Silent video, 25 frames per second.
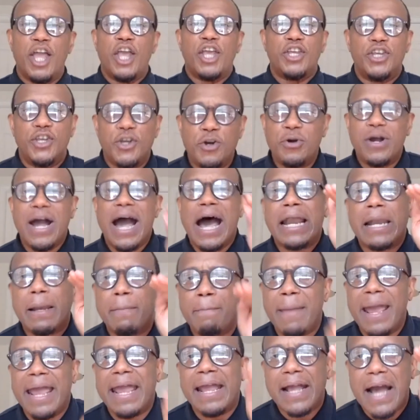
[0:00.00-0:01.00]
You got
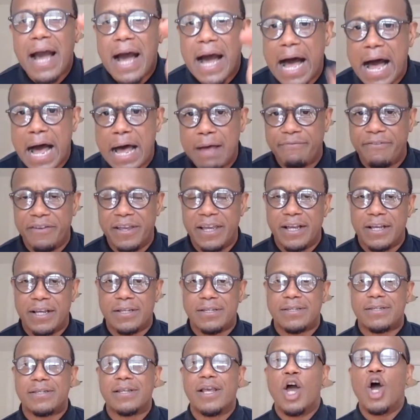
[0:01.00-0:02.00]
to make
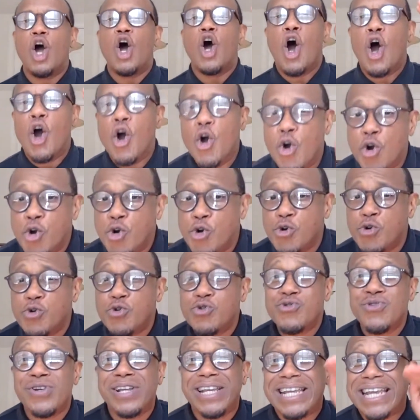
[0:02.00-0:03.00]
obvious
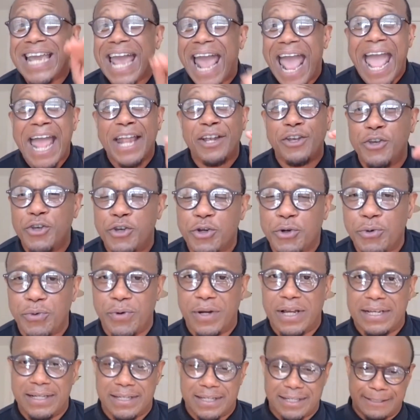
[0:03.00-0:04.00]
who can do
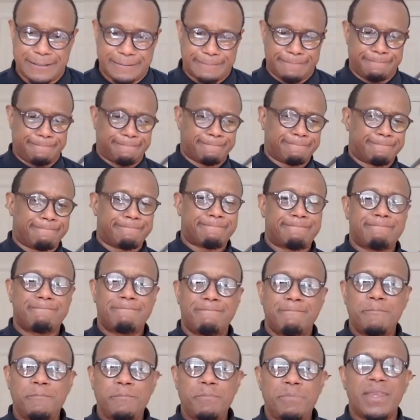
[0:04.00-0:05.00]
it.
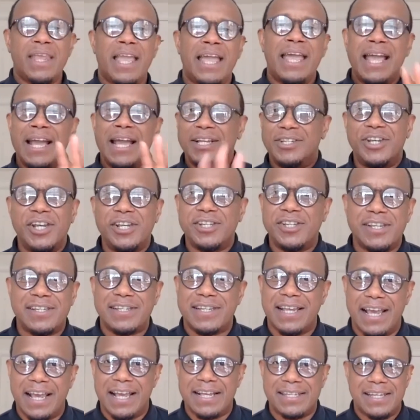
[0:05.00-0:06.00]
Jesus
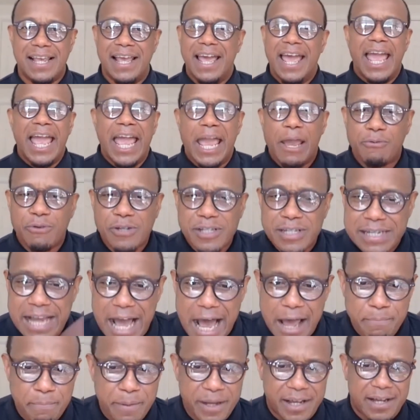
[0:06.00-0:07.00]
says it was
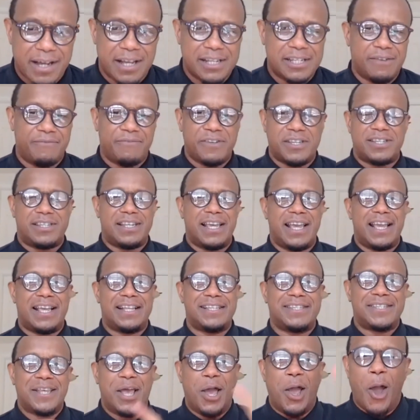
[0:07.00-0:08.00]
not because of his
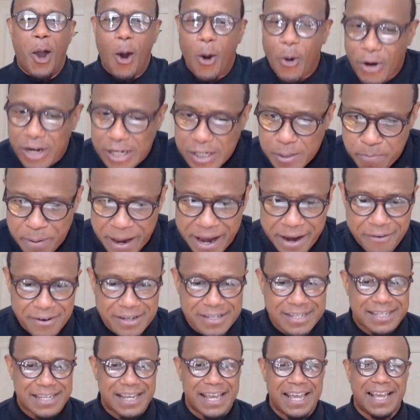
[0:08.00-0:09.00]
sins or his
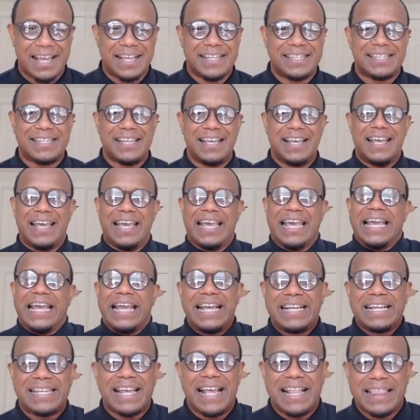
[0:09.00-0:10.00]
parents' sins.
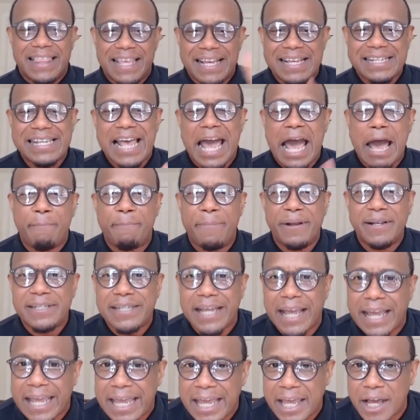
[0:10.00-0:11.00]
He said this happened
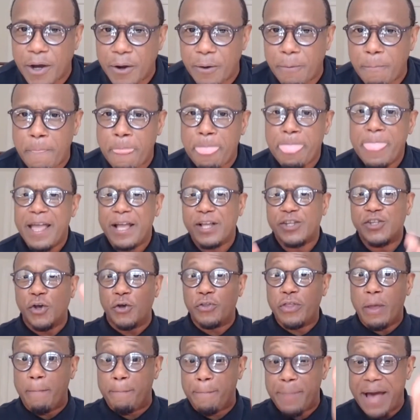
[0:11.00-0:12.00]
to him so
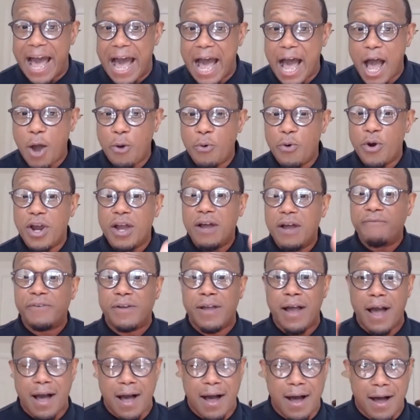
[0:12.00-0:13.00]
the power of
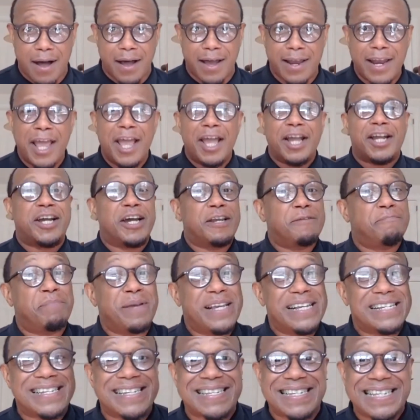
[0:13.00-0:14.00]
God could
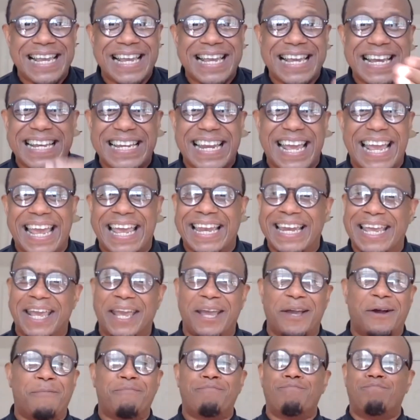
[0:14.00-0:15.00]
be seen in
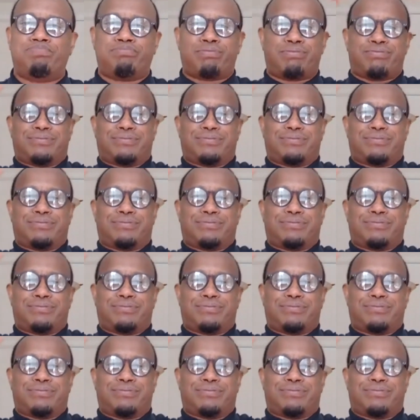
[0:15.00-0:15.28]
him.